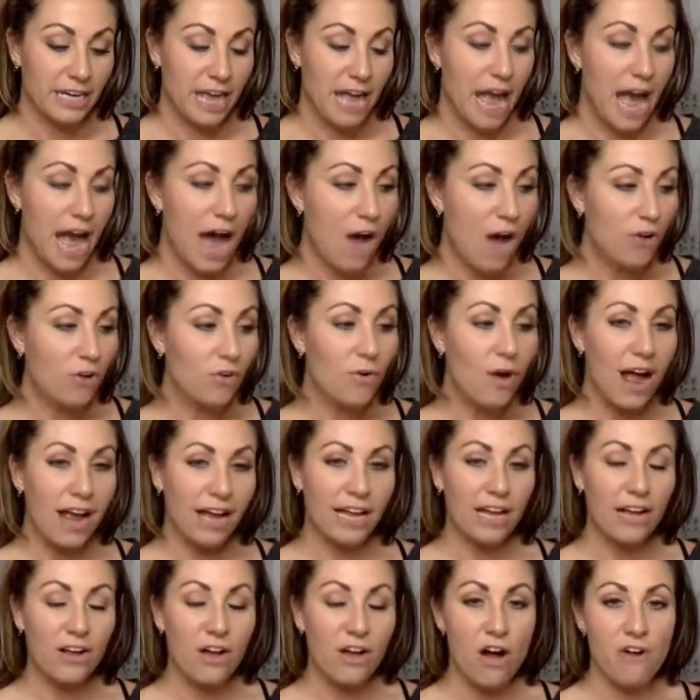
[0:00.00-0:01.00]
How do I
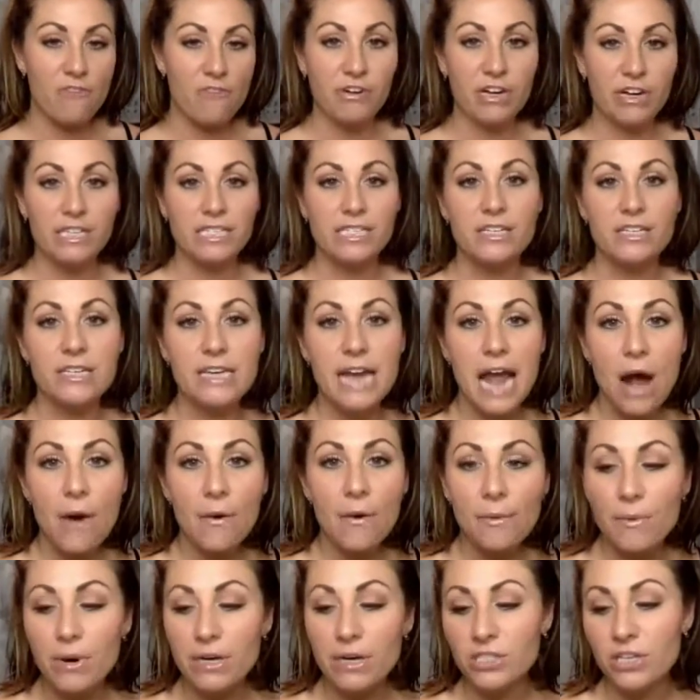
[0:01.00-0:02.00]
get confidence? And now
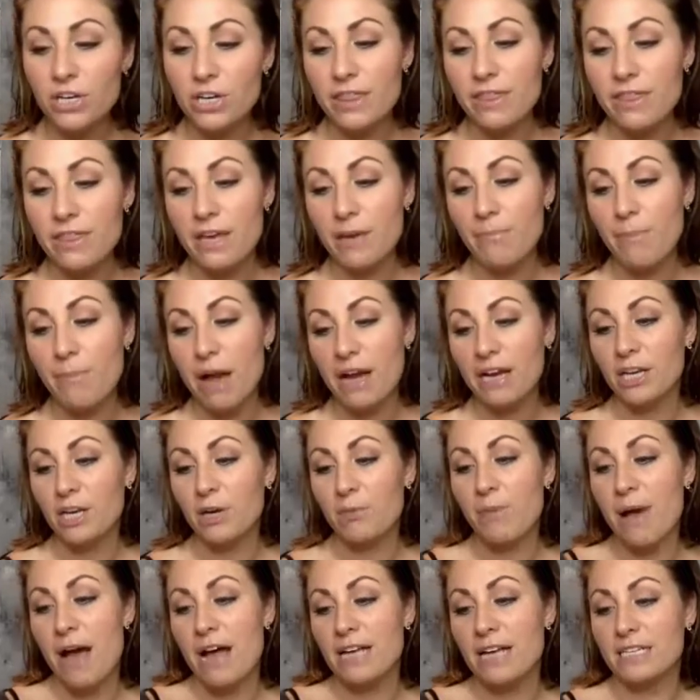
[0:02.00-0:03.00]
I want you to think back in
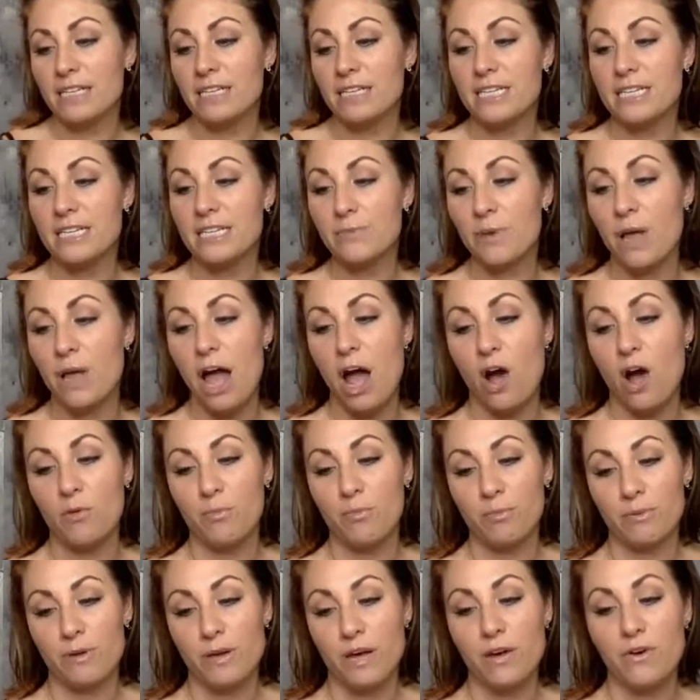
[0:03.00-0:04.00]
your past, because this will
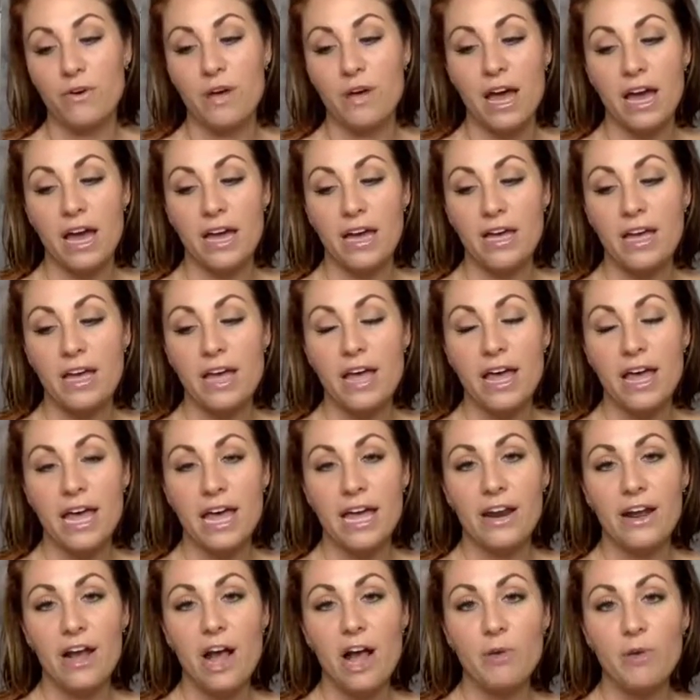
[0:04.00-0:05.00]
help, okay?
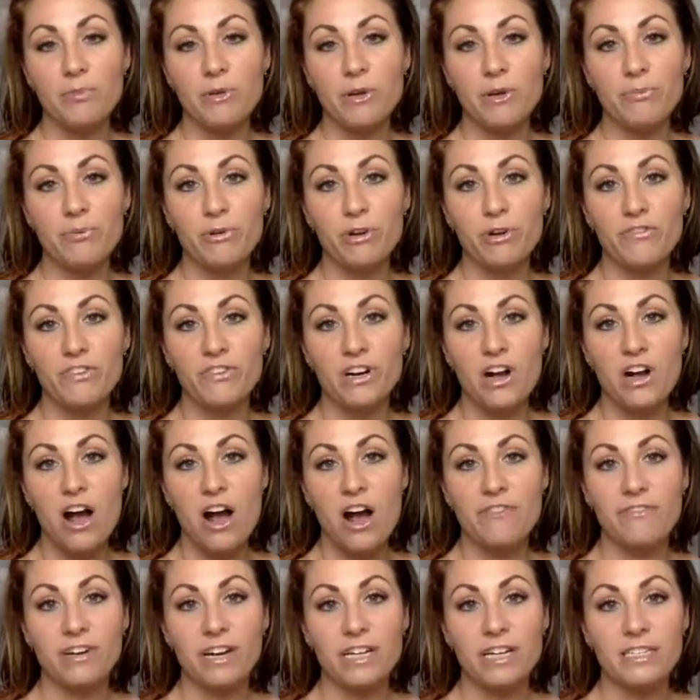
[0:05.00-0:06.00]
It'll help you improve your
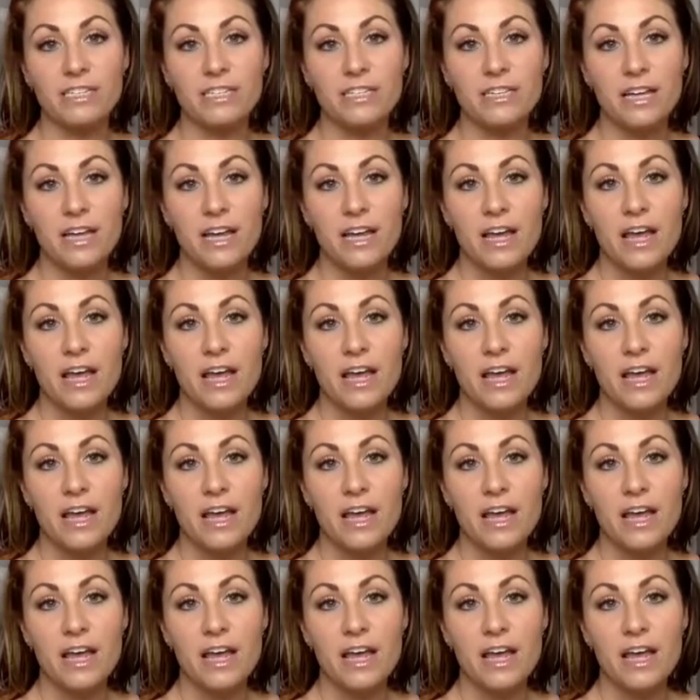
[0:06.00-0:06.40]
confidence.